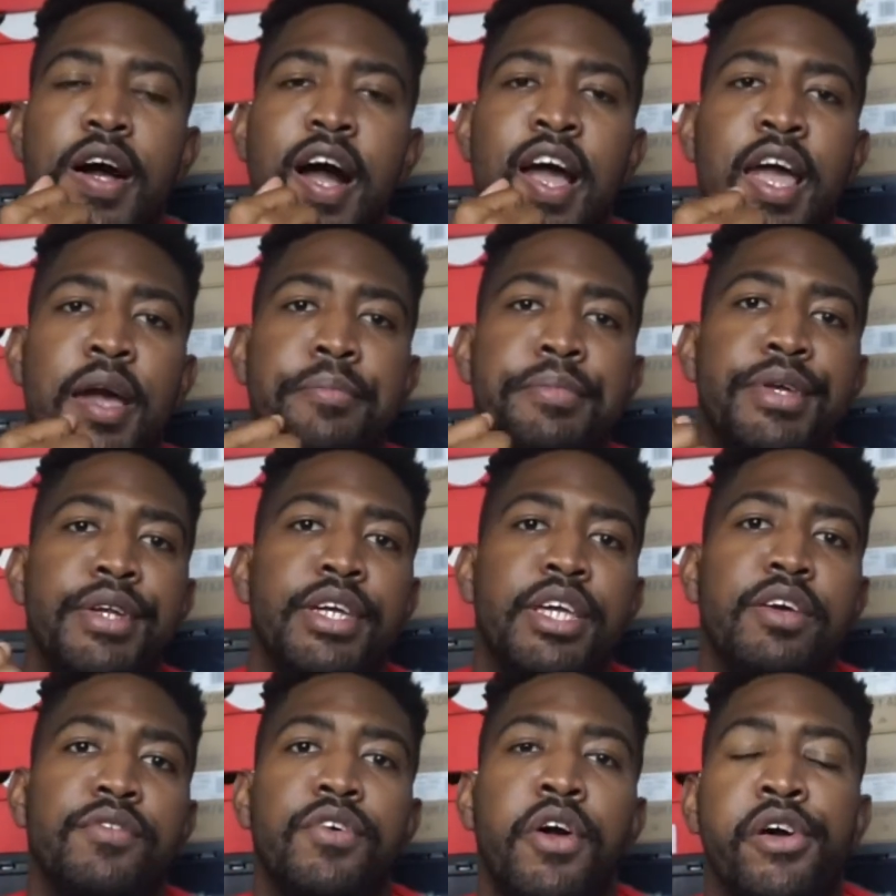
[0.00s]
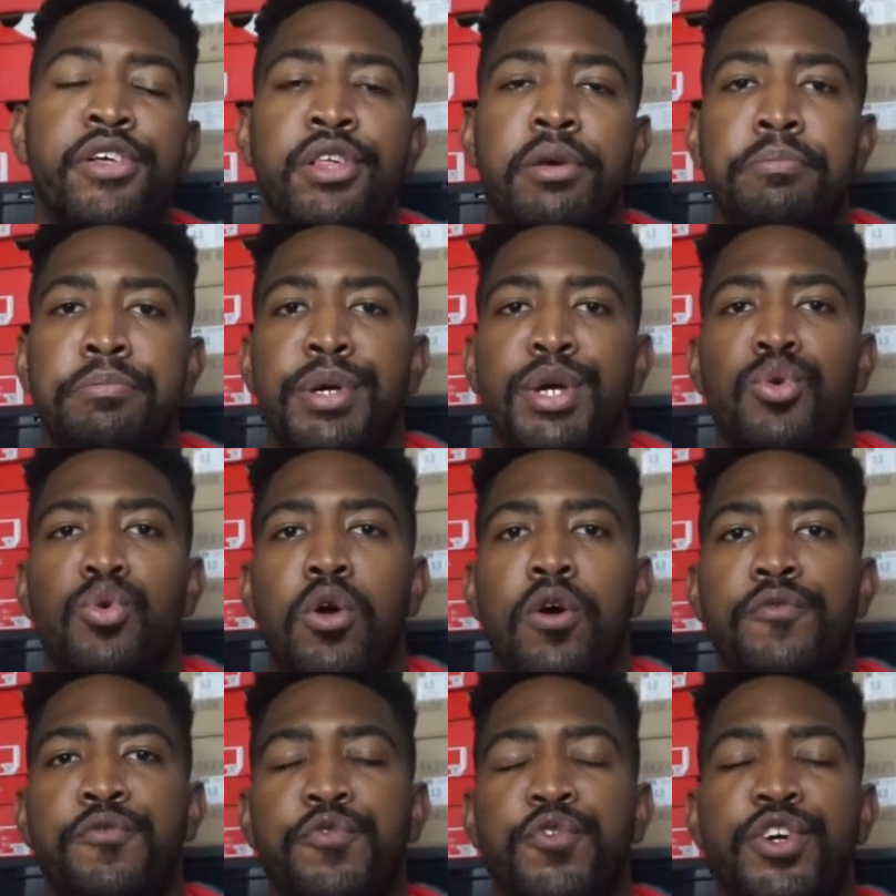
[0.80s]
I am gonna give y'all some
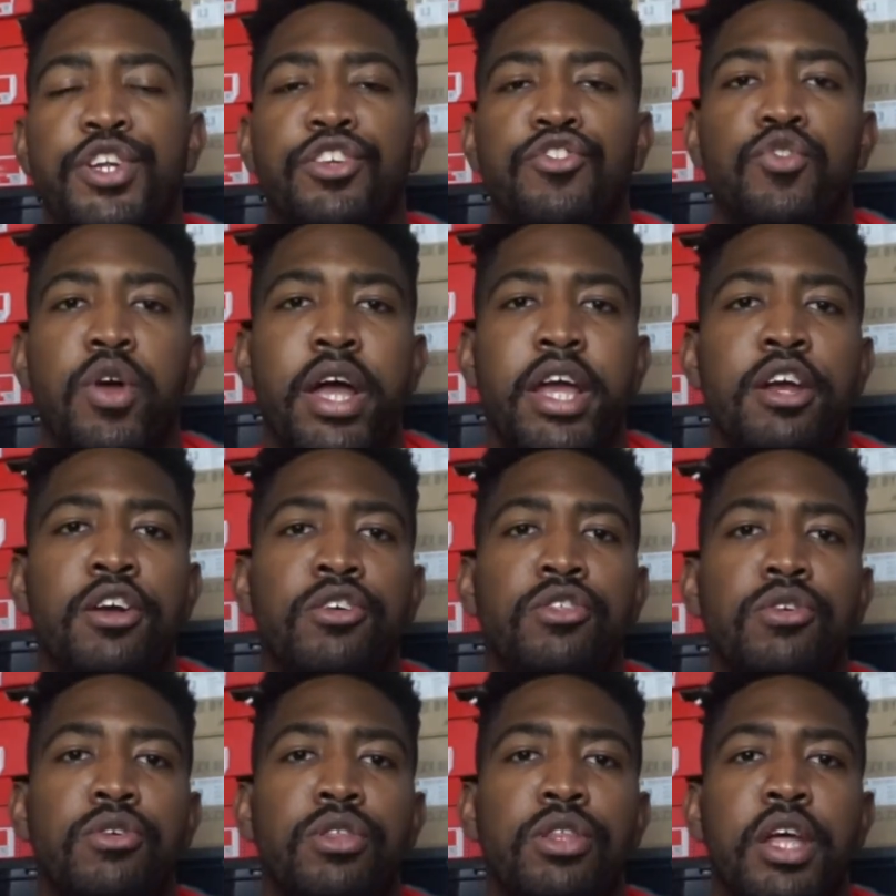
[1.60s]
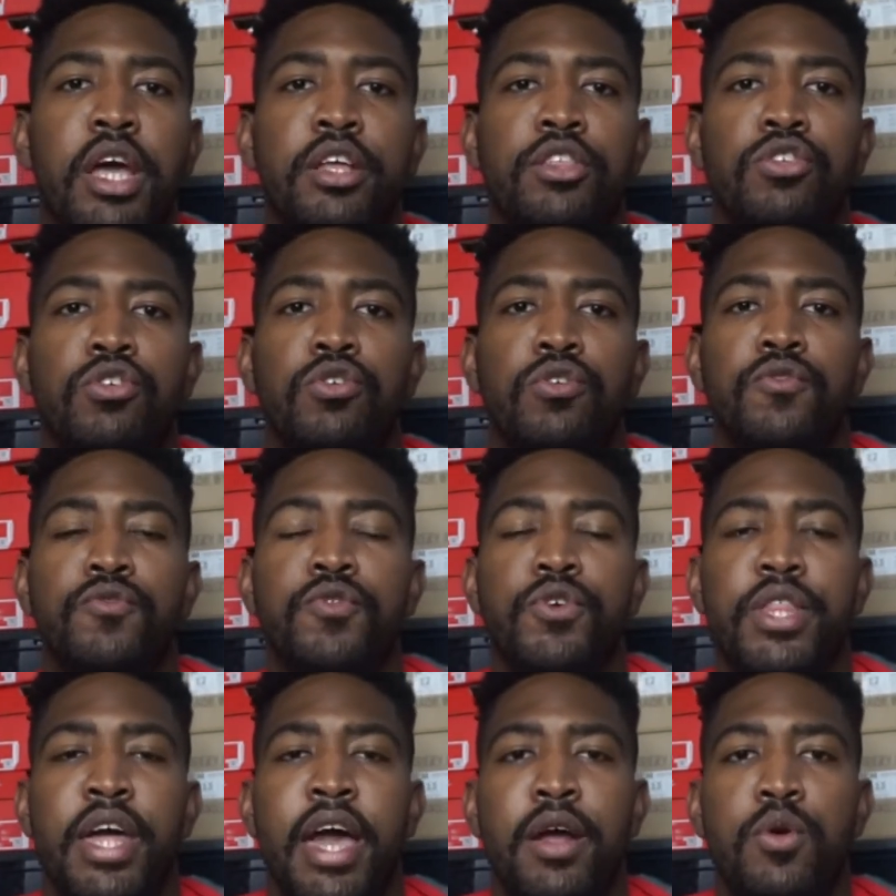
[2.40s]
B-roll footage right here, so stay tuned
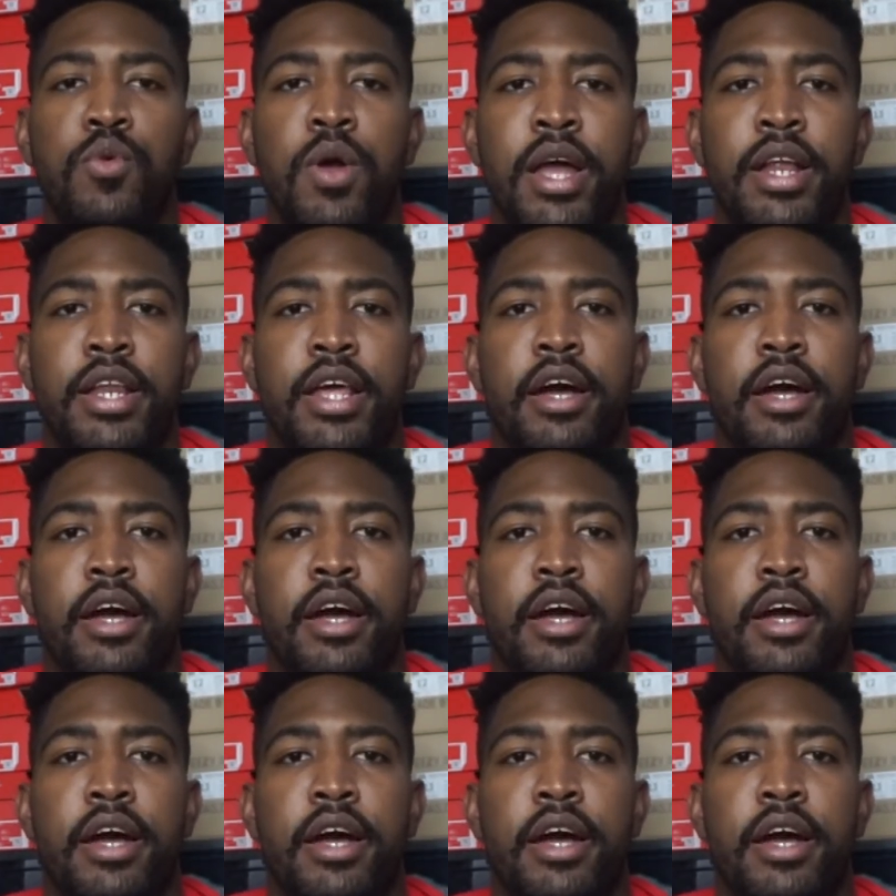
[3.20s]
for that right